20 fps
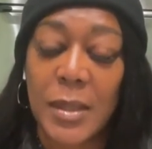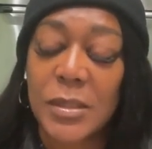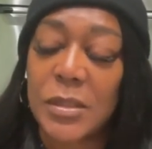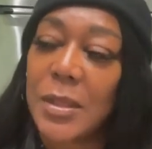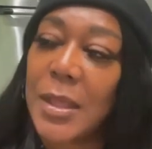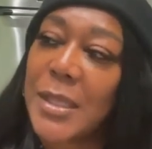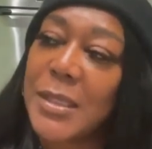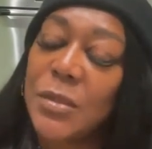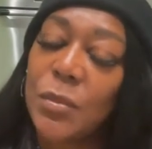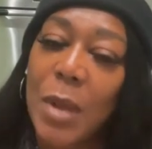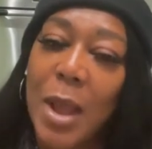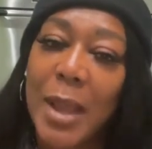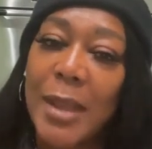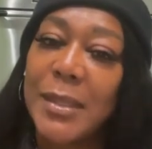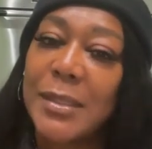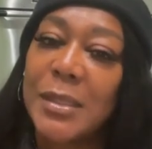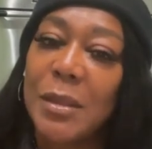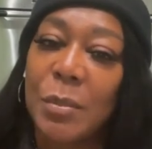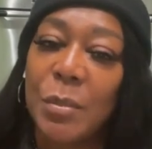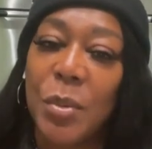So that's
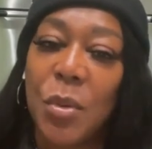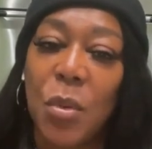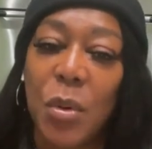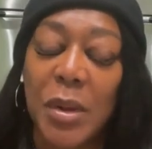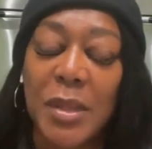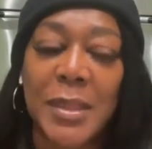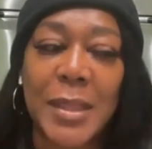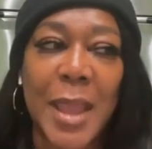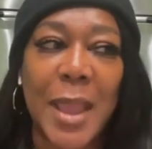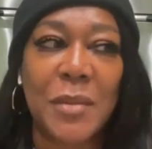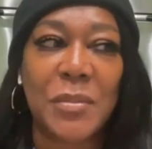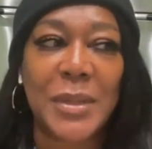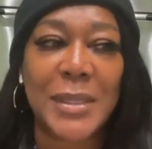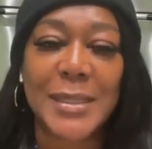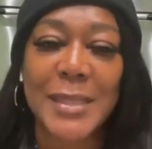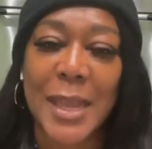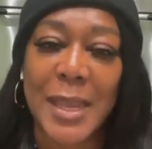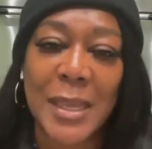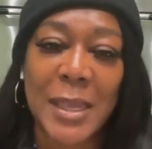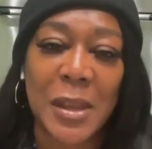why it's important that we
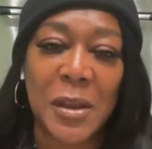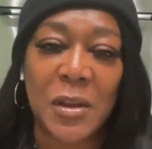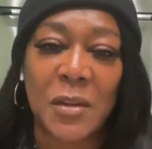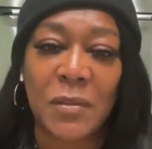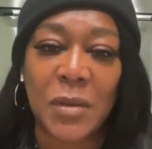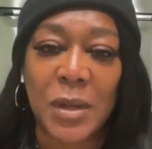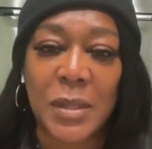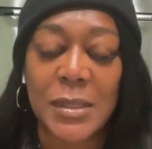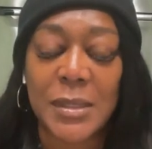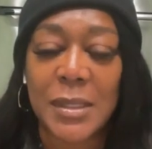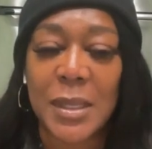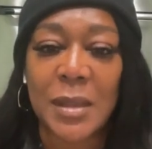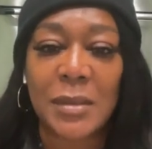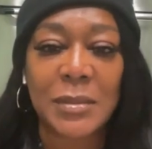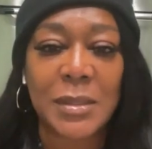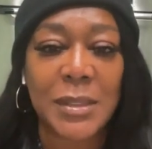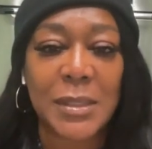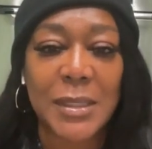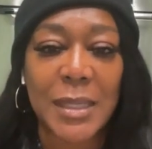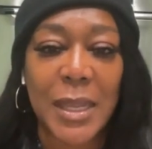take care of
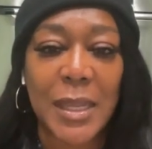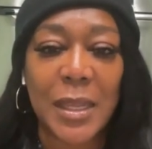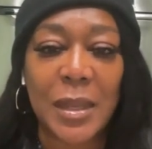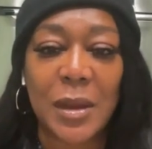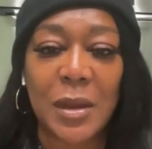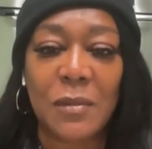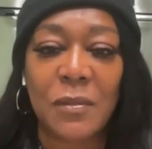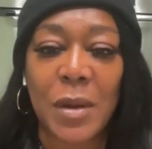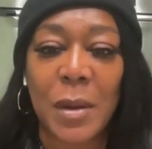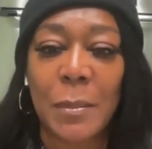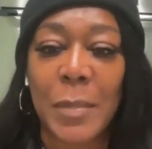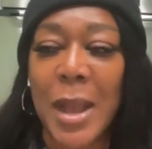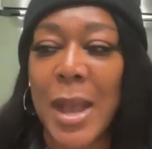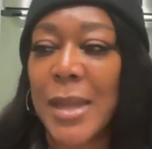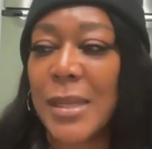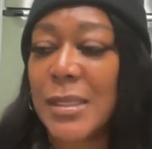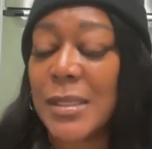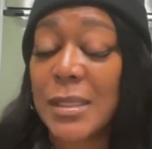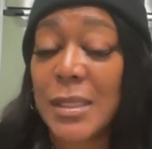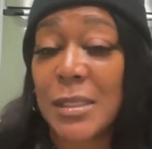ourselves and take care of our
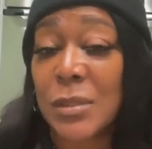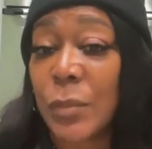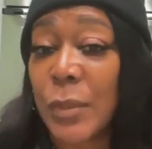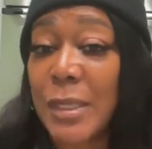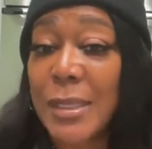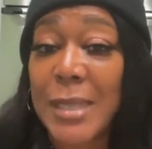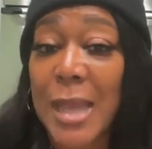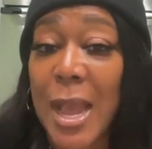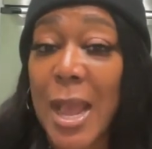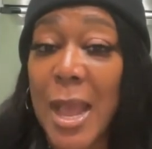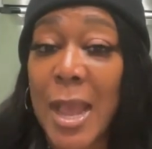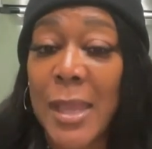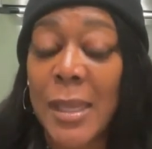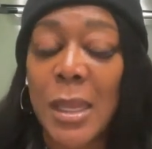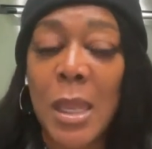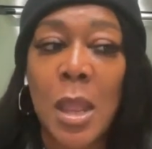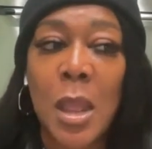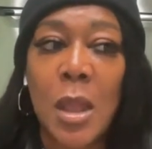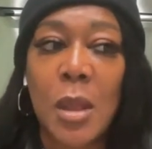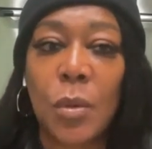bodies, because we die
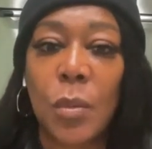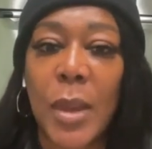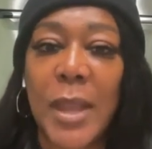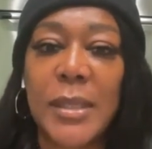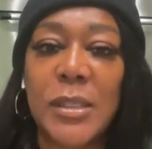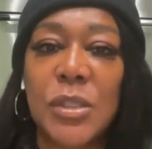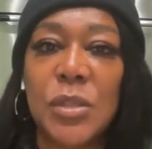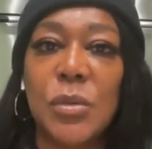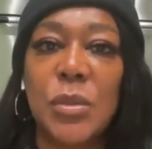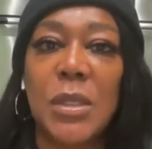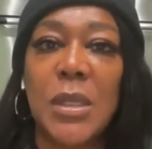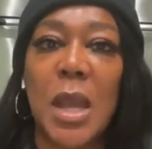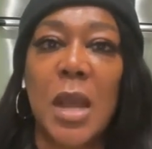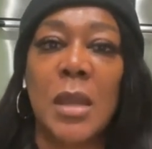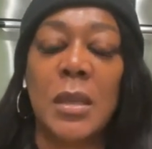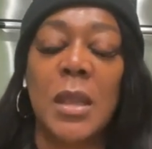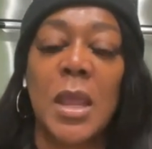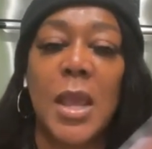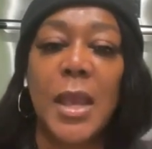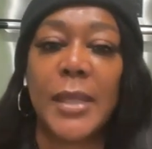way too
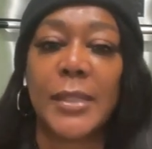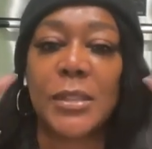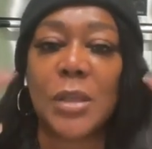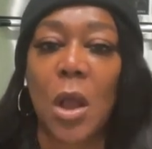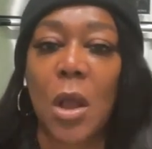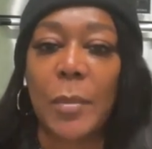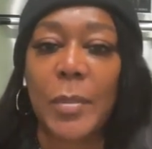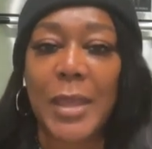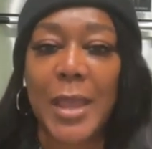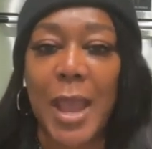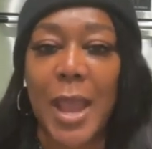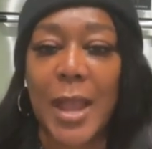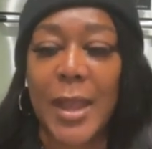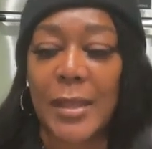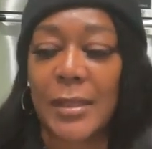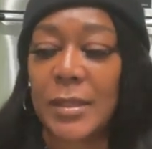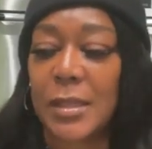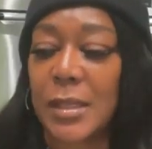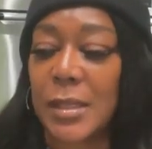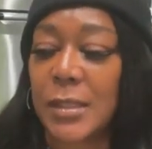young. It's all
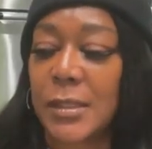behind